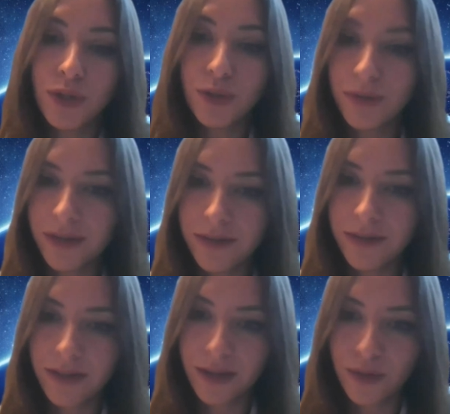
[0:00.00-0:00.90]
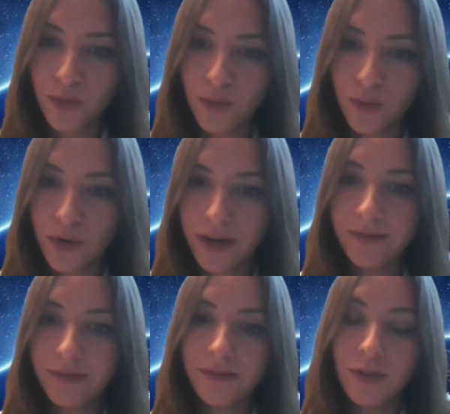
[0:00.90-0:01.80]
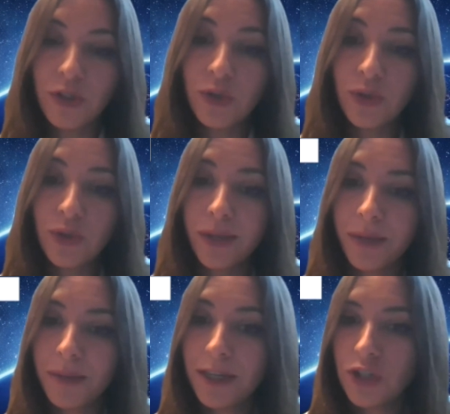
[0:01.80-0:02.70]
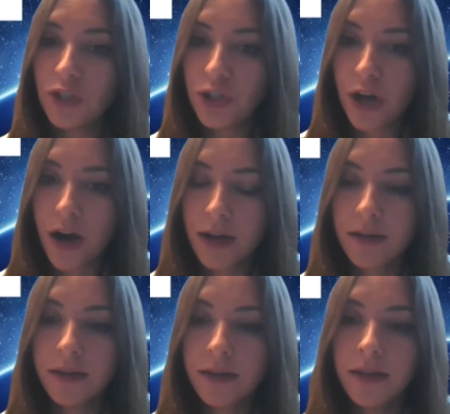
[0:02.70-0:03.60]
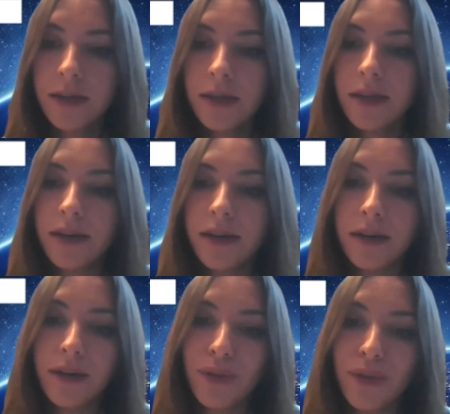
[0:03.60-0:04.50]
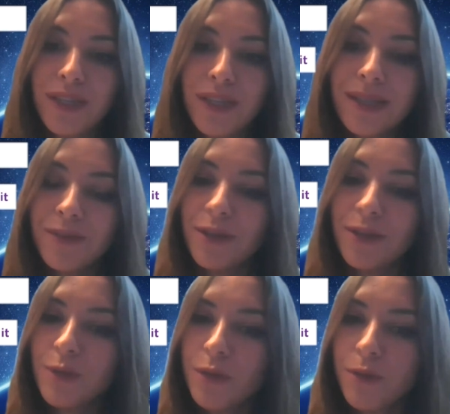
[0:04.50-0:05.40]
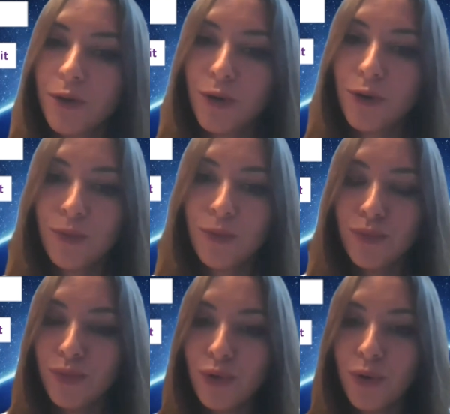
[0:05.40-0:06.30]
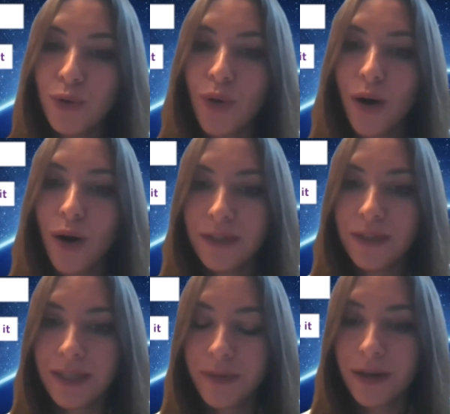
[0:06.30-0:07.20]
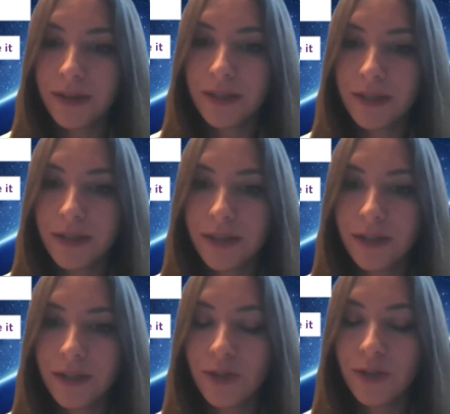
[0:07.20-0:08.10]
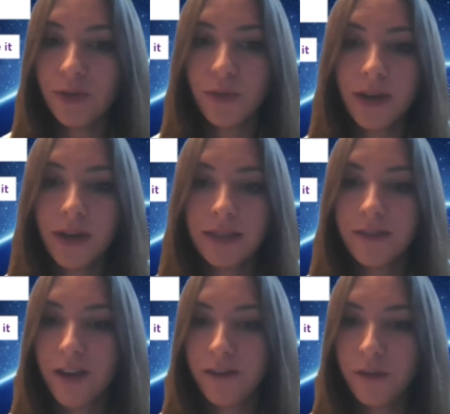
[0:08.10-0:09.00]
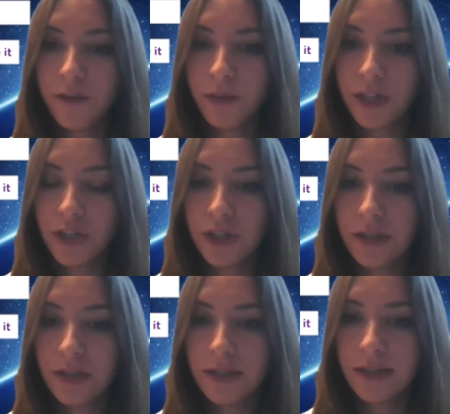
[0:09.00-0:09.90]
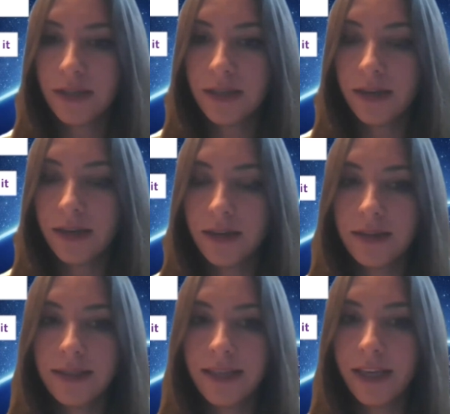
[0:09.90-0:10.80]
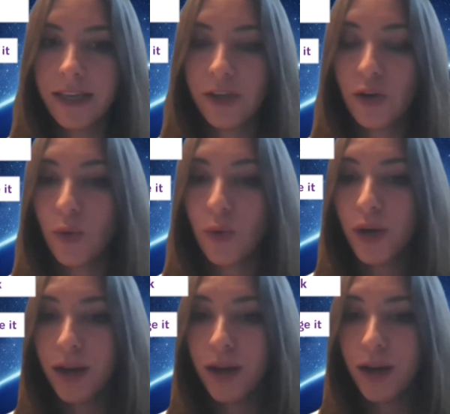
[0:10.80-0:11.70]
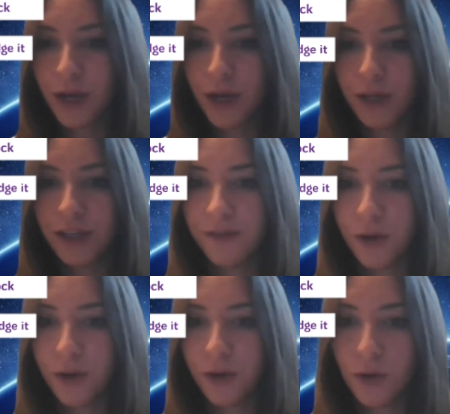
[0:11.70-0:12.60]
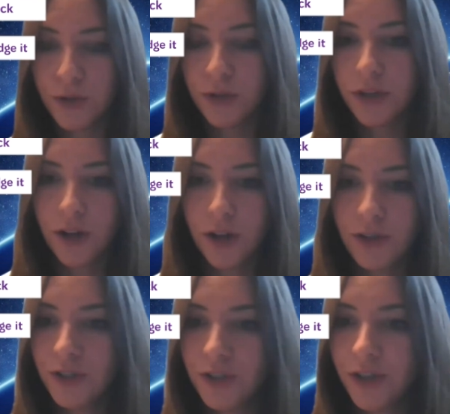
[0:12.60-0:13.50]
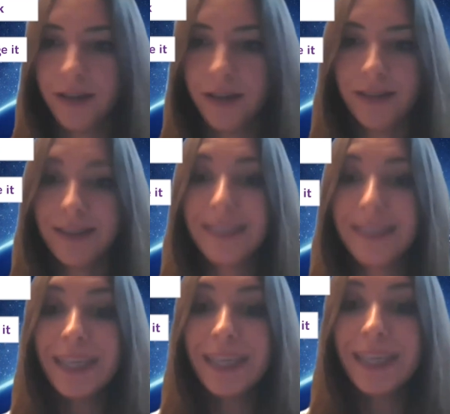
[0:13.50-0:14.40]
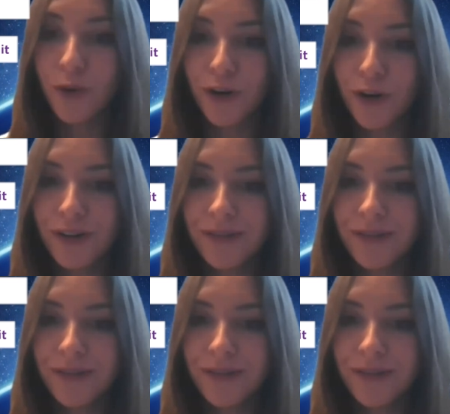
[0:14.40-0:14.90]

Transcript: to believe it. One, two, they may be in shock. Uh, three, sometimes people go, you know, off the deep end into positive affirmations and saying, you know what, I'm not even going to acknowledge that the C word,